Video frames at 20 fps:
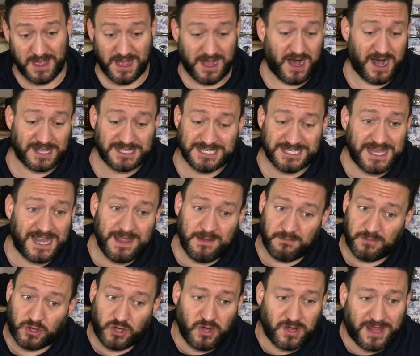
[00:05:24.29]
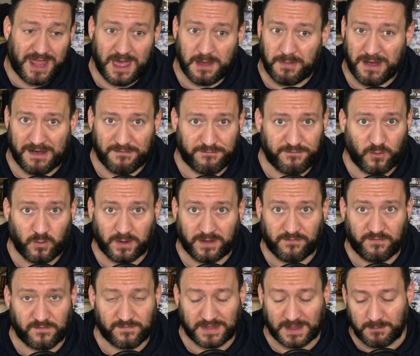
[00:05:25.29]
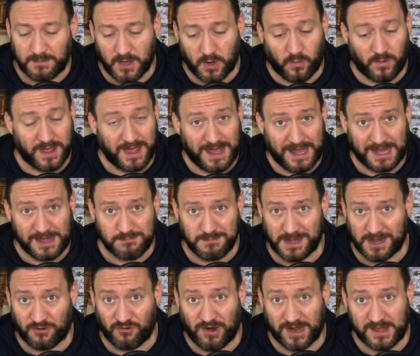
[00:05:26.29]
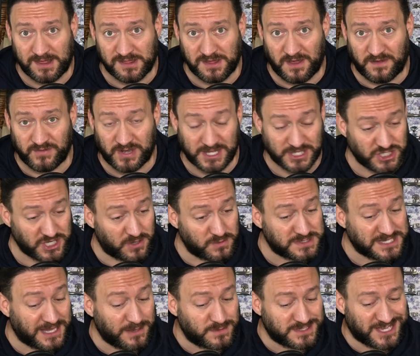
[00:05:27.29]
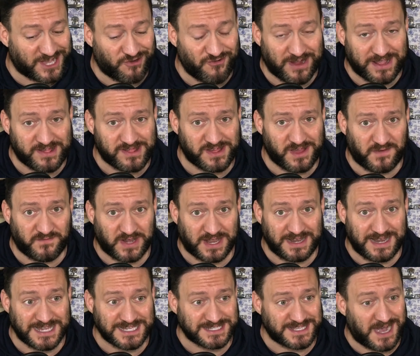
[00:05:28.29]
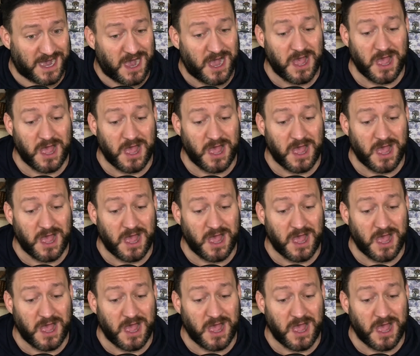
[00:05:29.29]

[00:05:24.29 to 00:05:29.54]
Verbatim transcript: I'd sell him. You'd get about 40, 50 mil. He's been a great servant to Chelsea. He was a great servant to Leicester.